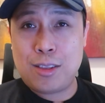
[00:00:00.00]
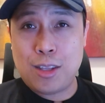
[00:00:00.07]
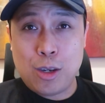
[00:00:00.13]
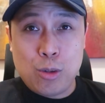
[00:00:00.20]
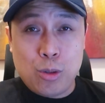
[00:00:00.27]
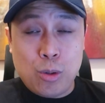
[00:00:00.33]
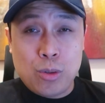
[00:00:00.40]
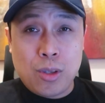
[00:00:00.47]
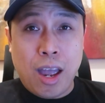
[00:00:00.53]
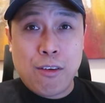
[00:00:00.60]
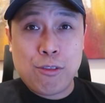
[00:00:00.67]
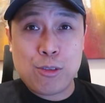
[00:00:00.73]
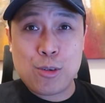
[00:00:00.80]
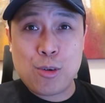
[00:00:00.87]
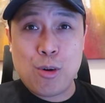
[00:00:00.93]
then you don't
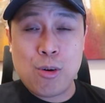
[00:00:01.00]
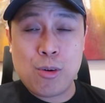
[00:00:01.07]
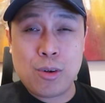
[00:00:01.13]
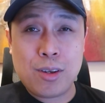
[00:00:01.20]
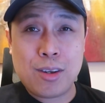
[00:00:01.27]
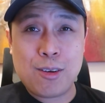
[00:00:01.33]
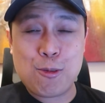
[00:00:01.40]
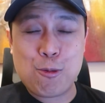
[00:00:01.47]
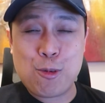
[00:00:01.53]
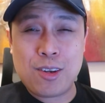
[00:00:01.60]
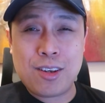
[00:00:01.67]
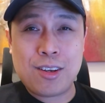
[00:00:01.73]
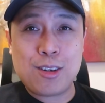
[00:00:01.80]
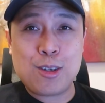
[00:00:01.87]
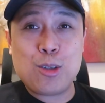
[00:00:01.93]
have to go.
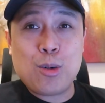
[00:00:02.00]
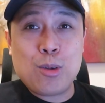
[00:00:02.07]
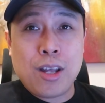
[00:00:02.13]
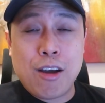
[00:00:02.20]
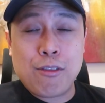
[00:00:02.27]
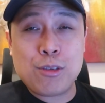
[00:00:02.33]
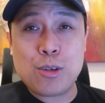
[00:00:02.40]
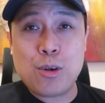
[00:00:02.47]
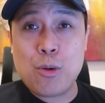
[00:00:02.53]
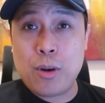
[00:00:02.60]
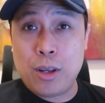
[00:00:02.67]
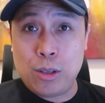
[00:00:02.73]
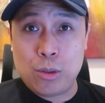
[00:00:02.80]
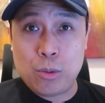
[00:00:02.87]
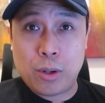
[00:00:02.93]
You don't have to
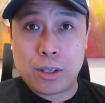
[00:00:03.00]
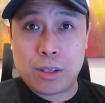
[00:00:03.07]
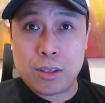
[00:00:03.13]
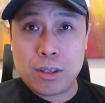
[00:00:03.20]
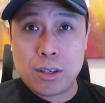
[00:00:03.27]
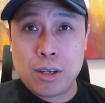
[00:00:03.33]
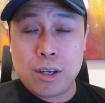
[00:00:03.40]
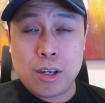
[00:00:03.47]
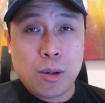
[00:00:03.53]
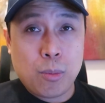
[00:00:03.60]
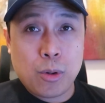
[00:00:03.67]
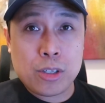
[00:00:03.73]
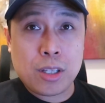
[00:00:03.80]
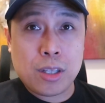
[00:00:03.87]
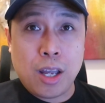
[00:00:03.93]
go into it,
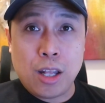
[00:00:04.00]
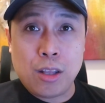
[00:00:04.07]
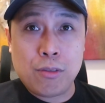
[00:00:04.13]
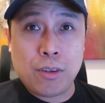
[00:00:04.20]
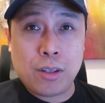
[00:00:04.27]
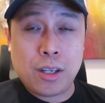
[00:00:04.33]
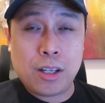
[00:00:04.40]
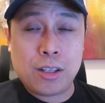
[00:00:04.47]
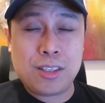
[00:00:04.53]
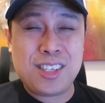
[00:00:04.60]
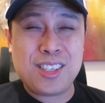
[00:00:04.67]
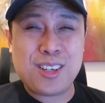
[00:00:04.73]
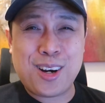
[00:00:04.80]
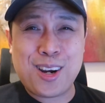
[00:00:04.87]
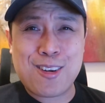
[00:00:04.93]
because at the end of the day,
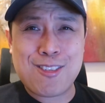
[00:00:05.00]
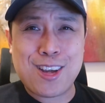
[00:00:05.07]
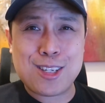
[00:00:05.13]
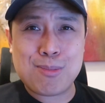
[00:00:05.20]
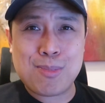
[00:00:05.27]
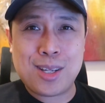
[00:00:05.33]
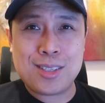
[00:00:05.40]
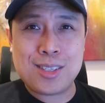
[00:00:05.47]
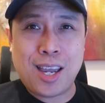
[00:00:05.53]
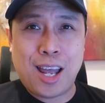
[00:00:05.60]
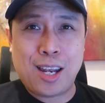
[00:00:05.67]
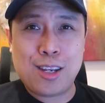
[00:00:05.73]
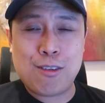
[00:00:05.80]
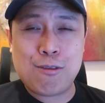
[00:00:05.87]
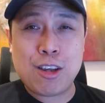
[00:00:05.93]
these are investments,
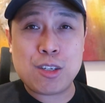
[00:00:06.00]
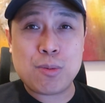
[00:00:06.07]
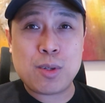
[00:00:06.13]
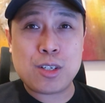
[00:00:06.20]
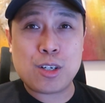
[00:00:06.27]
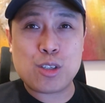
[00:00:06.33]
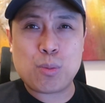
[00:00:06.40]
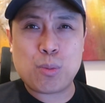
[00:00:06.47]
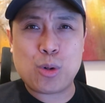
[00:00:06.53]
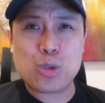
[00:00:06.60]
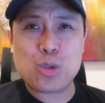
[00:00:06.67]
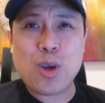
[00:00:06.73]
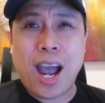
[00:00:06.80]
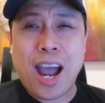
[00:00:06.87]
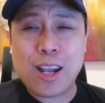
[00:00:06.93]
and investments are
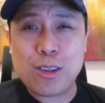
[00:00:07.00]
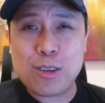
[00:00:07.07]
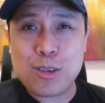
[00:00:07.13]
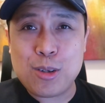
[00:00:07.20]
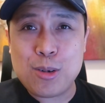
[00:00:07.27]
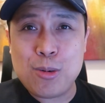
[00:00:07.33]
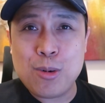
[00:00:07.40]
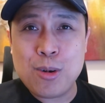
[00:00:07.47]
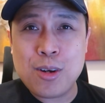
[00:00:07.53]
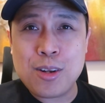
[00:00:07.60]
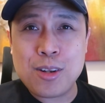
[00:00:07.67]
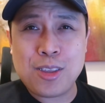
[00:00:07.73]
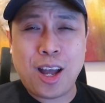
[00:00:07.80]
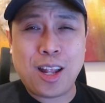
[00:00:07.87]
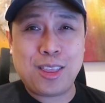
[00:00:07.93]
supposed to add to you,
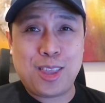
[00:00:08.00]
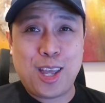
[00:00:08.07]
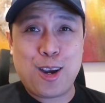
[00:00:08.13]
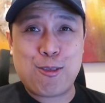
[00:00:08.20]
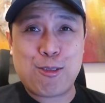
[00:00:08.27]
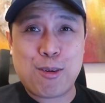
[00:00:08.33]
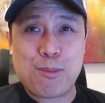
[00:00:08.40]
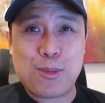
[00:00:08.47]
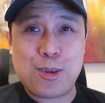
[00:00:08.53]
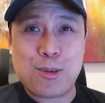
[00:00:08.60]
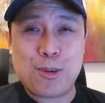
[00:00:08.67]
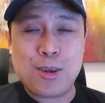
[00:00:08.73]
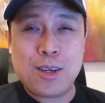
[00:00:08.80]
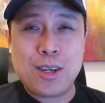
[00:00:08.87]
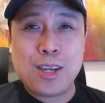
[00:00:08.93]
not take from you.
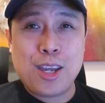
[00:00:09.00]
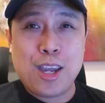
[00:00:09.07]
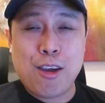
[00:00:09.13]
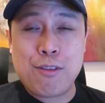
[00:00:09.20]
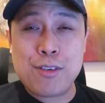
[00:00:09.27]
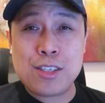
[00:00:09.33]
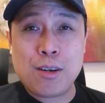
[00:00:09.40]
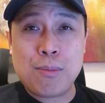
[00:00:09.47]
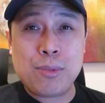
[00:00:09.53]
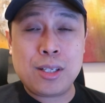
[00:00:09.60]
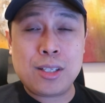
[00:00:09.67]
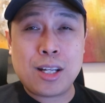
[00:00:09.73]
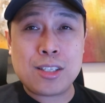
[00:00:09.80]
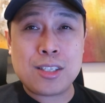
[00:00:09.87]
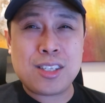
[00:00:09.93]
If it's
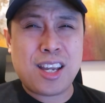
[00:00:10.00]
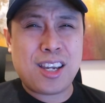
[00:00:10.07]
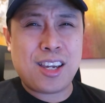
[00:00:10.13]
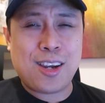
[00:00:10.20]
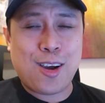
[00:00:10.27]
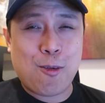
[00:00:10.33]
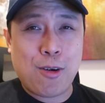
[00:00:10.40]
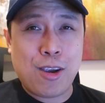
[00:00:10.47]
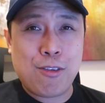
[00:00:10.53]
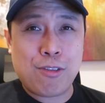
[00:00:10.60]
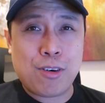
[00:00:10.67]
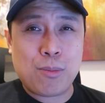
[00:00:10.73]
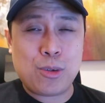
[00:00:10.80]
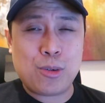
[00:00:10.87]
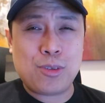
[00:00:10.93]
something that's taking away
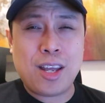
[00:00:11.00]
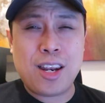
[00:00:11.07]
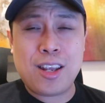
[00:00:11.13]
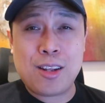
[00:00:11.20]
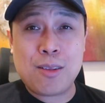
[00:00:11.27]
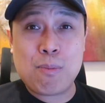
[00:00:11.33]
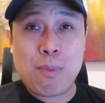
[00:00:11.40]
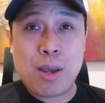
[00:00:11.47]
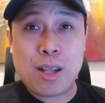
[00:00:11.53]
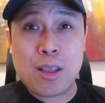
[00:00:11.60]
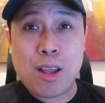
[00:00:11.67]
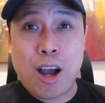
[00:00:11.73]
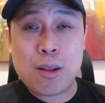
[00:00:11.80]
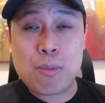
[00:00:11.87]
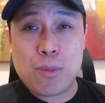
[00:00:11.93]
from you, then it may
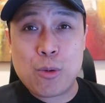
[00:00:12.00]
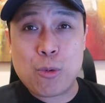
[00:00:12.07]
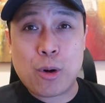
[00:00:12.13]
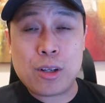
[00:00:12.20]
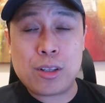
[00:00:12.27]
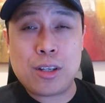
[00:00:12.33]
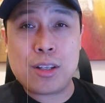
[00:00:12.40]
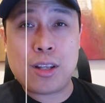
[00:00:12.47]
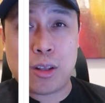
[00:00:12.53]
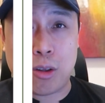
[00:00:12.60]
not be worth it